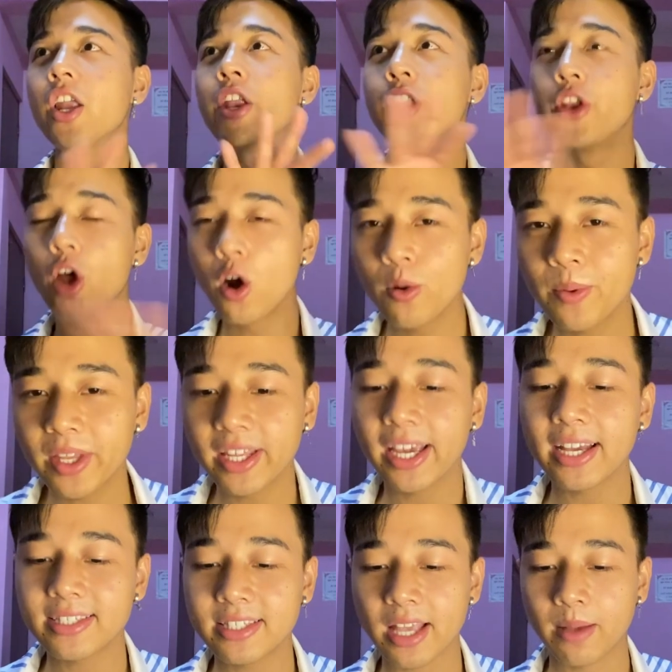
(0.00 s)
no
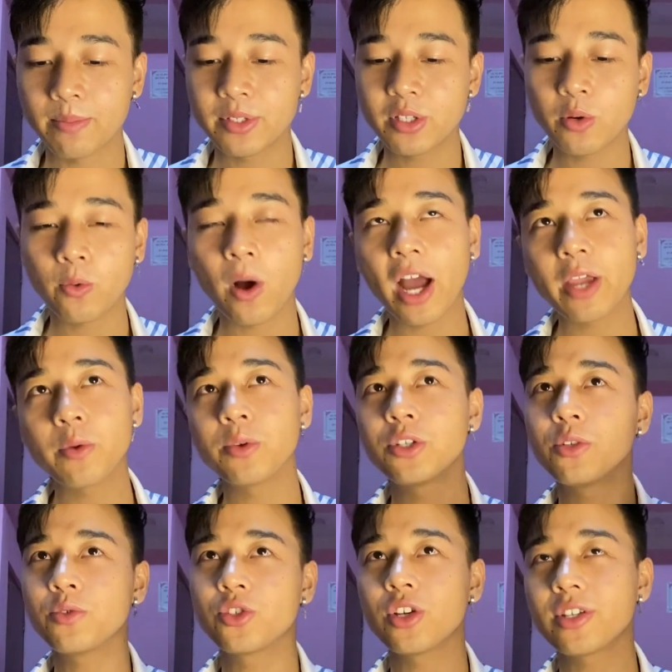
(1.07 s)
BDSM. So why would
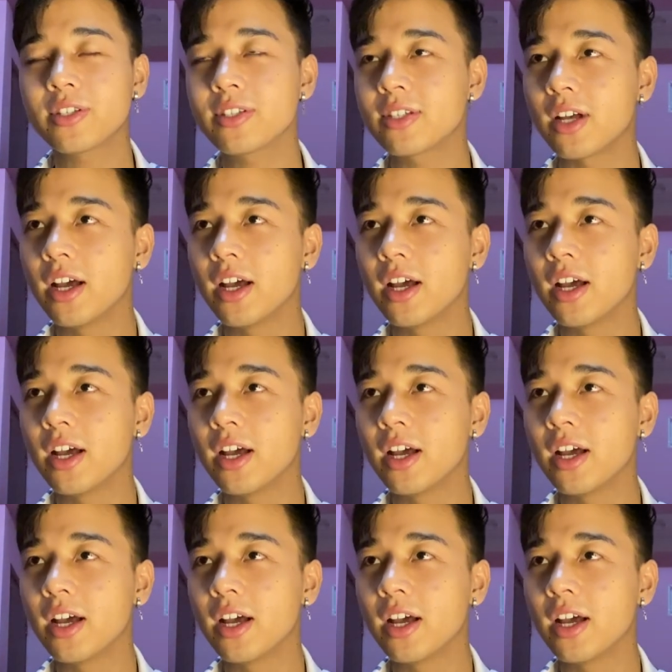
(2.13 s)
you just